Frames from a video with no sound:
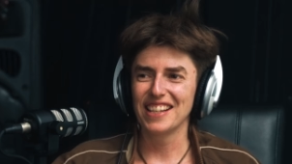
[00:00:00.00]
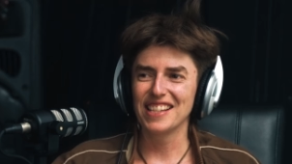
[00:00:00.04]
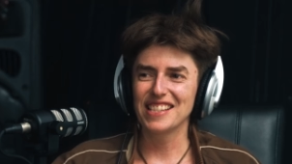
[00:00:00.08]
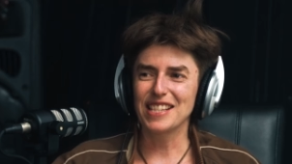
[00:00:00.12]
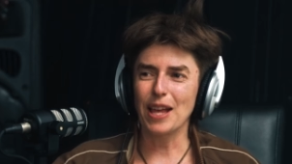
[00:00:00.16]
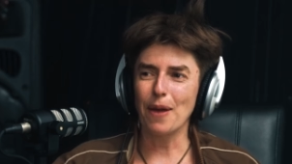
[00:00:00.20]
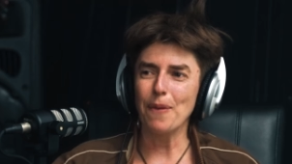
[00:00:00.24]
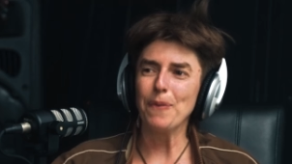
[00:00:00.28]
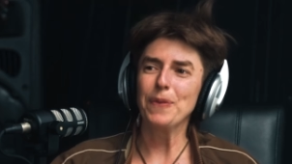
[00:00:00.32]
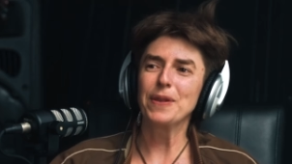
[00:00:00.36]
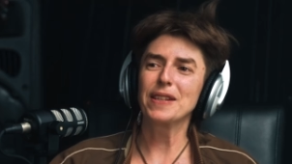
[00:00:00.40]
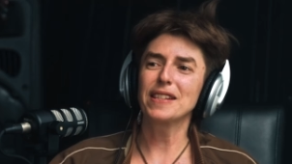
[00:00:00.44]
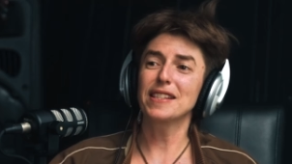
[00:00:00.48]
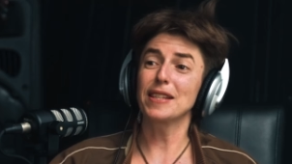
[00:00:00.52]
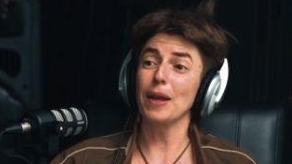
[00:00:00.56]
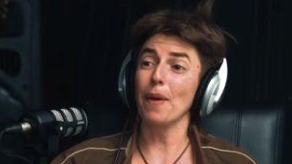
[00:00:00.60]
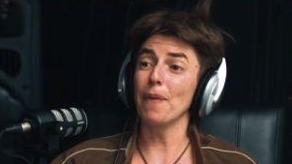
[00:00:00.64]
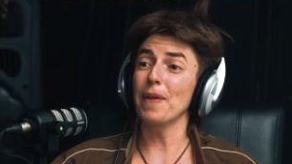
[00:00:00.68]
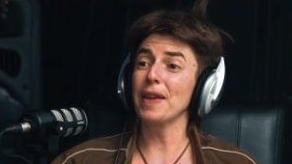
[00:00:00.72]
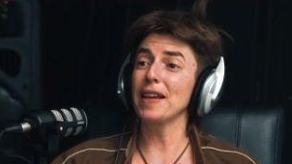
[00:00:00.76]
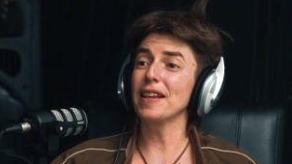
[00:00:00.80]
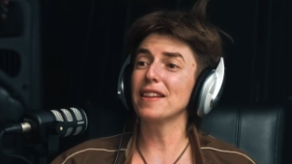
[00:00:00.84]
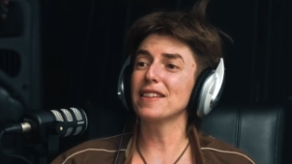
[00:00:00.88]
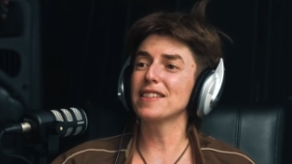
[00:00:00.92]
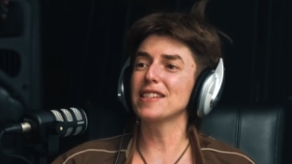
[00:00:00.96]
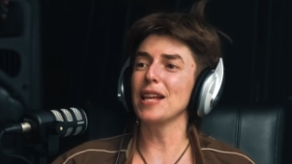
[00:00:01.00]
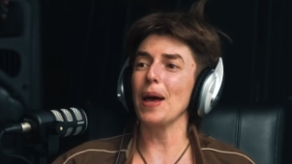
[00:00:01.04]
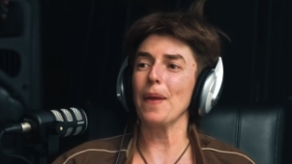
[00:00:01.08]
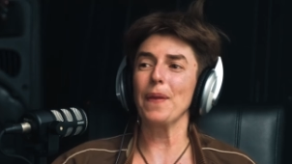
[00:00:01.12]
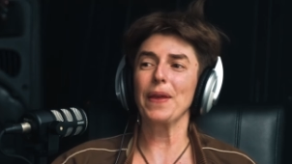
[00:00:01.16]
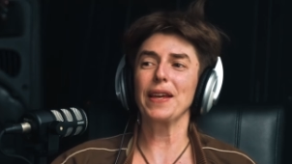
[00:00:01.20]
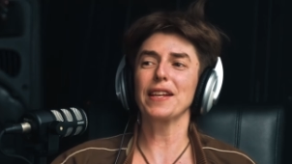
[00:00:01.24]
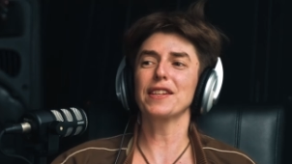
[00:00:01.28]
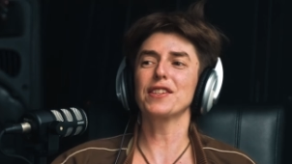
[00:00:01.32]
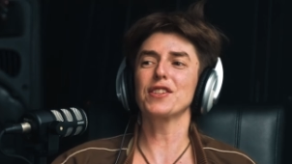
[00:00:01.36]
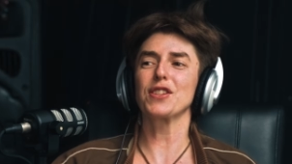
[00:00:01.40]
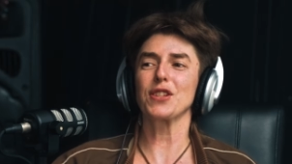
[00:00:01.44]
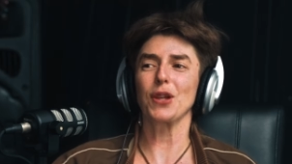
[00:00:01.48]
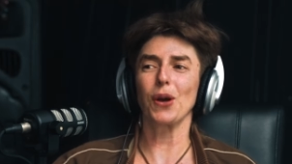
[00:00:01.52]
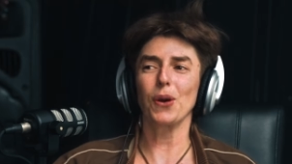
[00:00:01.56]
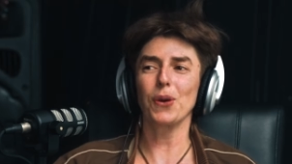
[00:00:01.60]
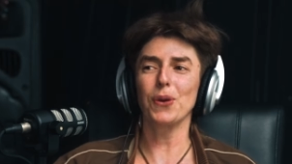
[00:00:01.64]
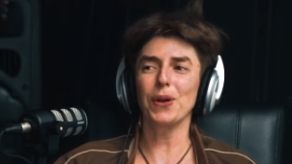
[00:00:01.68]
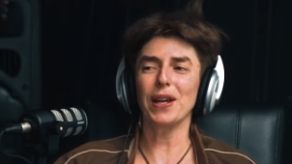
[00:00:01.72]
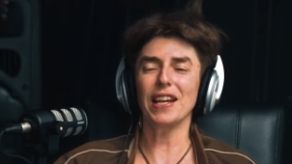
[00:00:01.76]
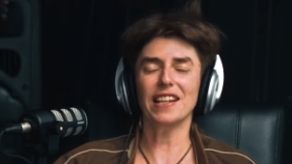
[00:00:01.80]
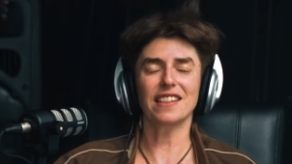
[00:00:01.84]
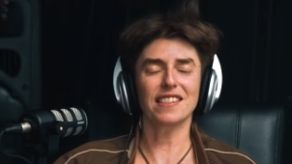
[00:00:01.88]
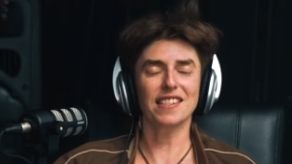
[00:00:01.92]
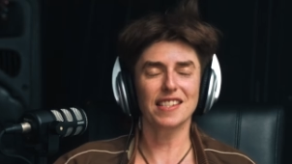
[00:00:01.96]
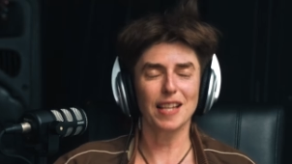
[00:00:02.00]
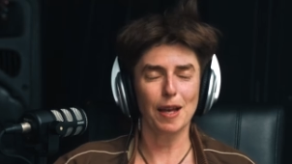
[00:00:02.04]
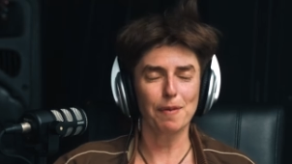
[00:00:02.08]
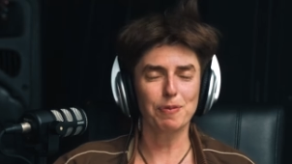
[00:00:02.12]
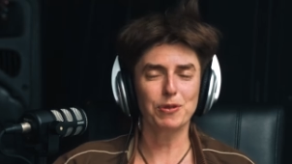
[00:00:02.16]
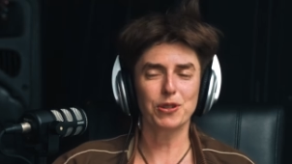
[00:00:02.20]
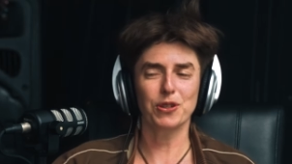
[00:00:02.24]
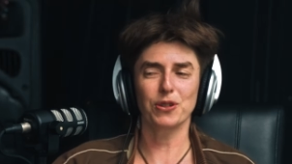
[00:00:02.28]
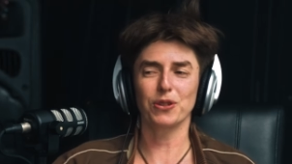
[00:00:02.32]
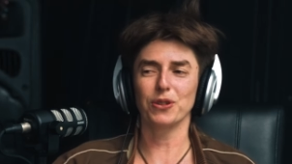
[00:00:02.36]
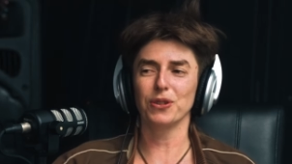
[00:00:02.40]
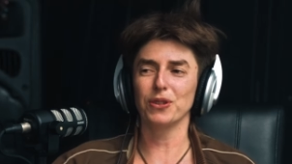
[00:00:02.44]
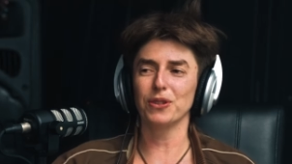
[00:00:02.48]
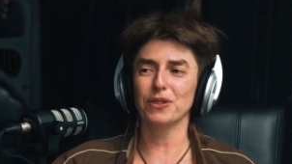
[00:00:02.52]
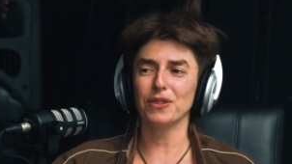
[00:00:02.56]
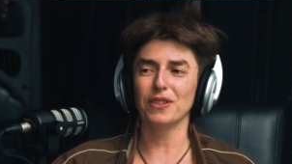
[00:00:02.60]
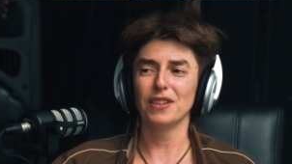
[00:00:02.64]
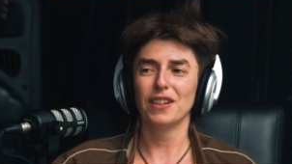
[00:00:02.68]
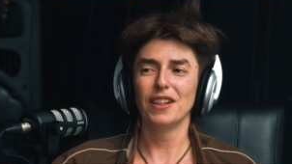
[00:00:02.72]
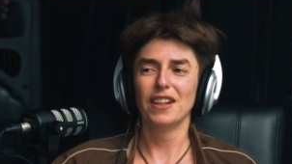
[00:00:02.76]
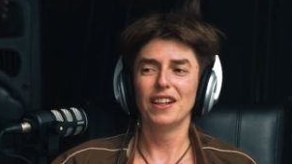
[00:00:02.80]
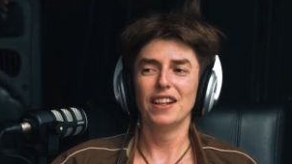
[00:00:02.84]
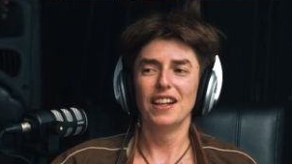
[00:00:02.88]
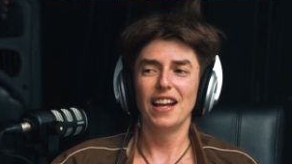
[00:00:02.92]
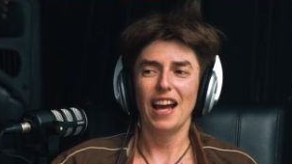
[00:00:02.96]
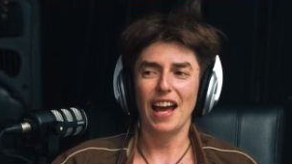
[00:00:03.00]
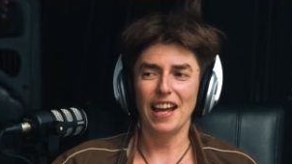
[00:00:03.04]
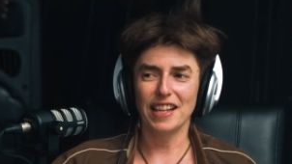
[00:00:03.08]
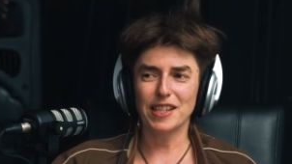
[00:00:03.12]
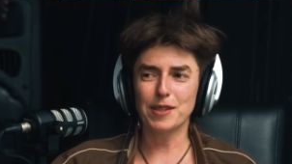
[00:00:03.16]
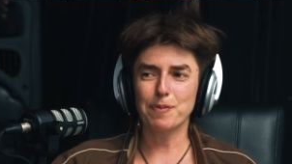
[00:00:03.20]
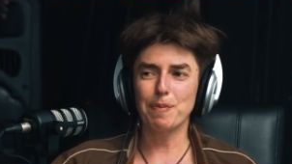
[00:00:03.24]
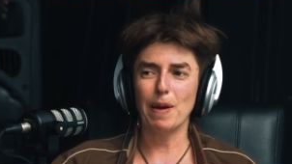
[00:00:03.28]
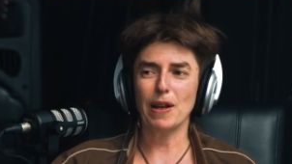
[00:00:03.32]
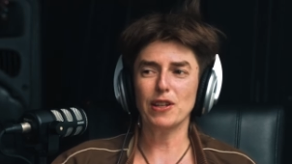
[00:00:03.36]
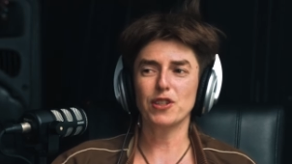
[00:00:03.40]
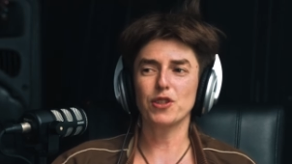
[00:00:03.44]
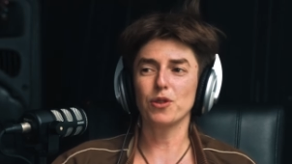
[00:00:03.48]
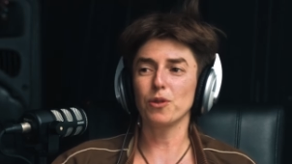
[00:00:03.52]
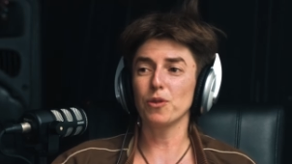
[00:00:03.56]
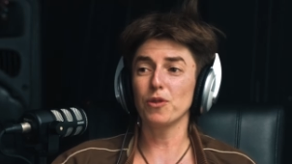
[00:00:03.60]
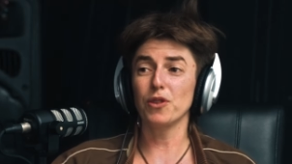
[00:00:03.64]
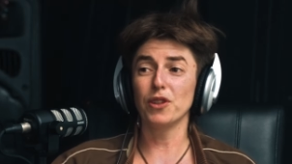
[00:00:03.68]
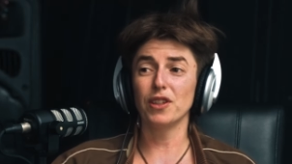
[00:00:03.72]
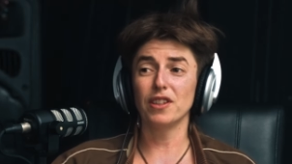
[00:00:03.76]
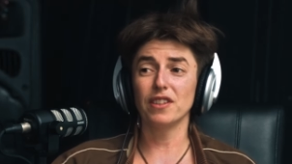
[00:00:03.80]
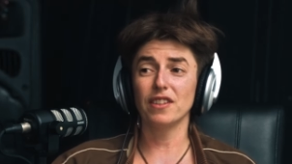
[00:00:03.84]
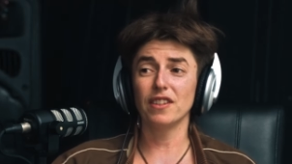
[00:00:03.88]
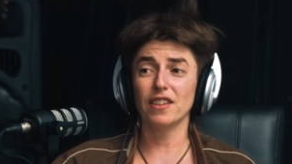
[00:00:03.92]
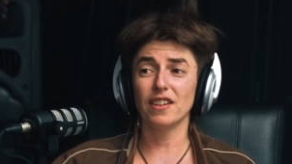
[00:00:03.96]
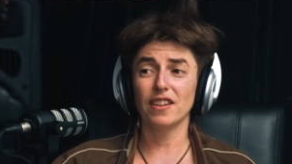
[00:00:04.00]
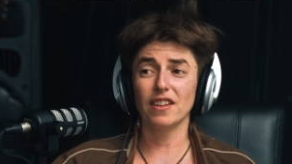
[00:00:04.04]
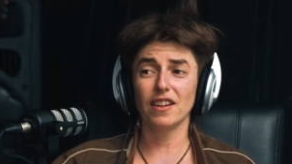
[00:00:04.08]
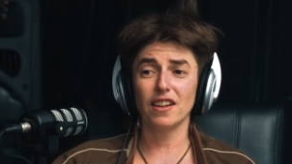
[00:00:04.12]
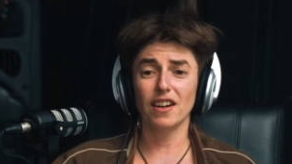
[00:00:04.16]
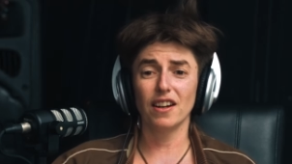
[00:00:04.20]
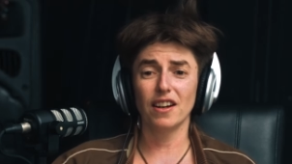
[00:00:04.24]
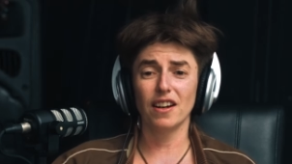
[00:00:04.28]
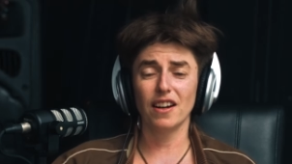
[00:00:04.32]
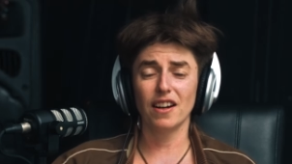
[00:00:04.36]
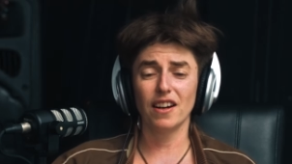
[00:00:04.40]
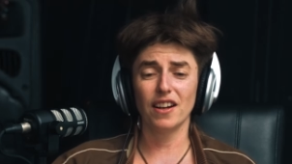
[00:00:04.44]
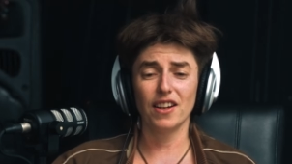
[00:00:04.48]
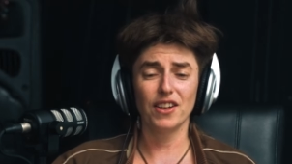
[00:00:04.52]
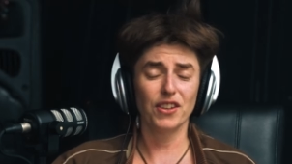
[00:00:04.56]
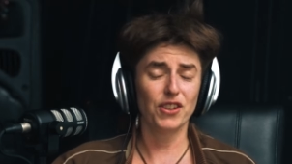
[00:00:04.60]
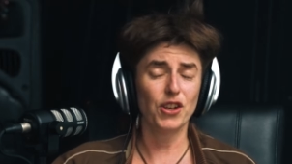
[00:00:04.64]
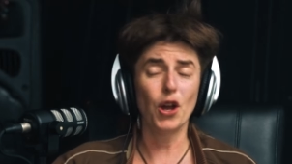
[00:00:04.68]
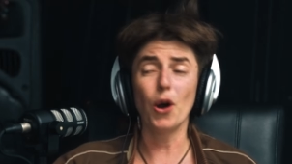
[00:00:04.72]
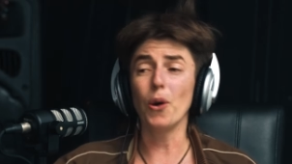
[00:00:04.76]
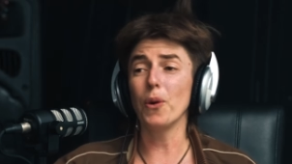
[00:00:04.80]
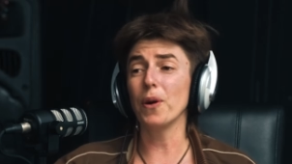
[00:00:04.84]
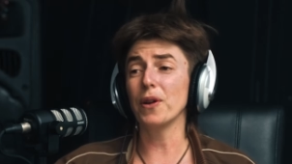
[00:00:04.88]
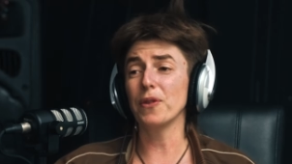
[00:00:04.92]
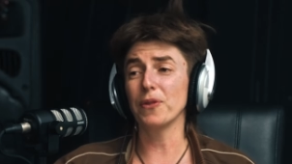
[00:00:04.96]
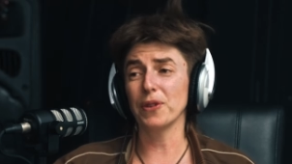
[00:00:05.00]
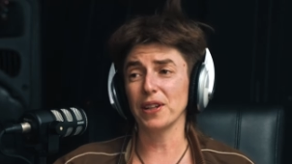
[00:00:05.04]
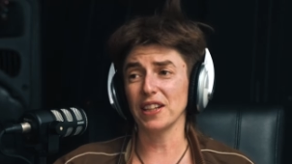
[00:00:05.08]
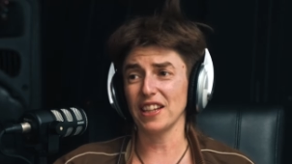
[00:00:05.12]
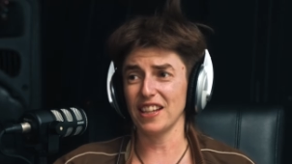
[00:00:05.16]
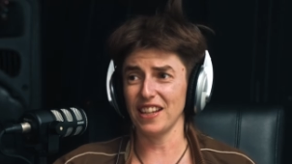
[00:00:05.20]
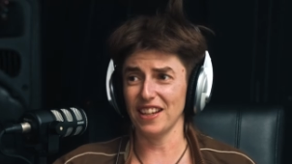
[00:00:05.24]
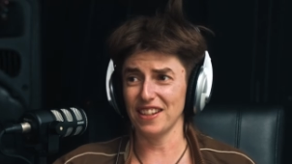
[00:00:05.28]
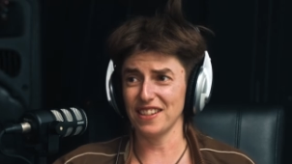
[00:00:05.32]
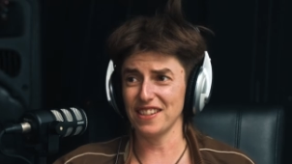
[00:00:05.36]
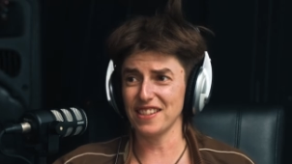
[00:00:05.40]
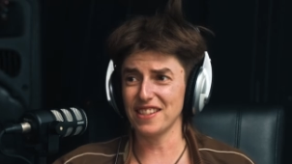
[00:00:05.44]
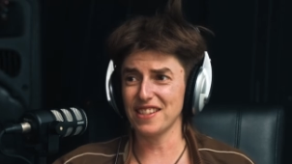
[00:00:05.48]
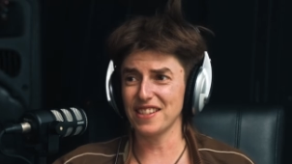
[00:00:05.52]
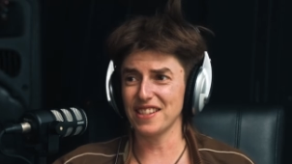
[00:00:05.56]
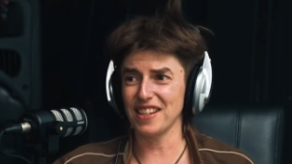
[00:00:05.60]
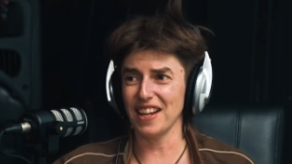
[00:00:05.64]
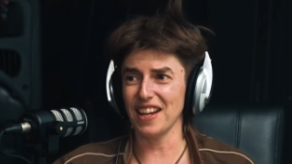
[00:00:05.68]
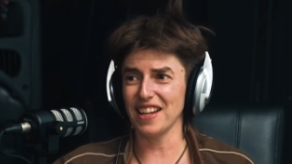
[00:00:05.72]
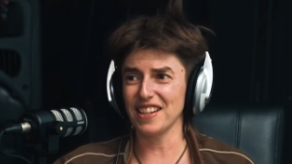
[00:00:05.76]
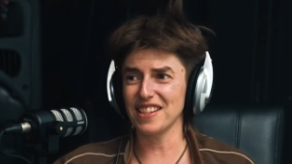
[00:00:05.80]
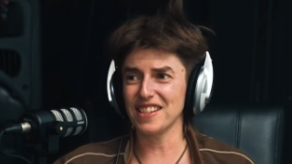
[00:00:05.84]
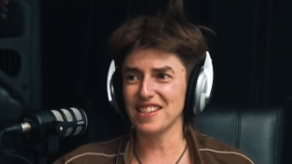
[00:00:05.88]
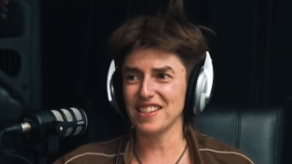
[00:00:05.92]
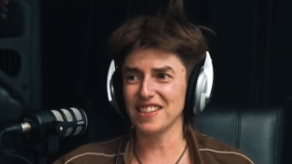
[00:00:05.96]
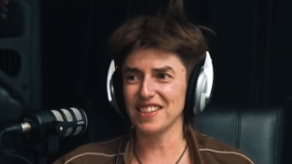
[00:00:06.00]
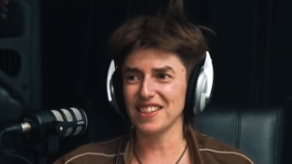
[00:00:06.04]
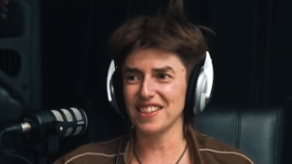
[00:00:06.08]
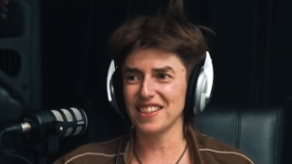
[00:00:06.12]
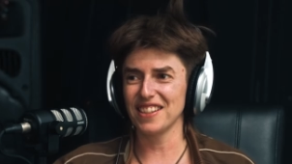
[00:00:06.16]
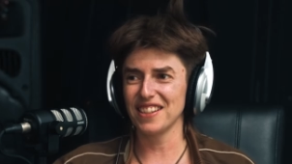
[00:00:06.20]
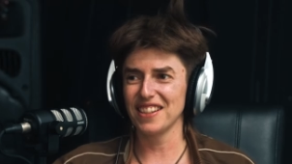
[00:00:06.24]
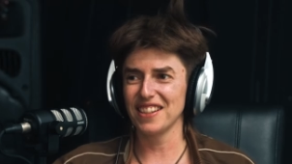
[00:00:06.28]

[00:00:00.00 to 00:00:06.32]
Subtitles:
Something so exceptional and special that no one really understands it.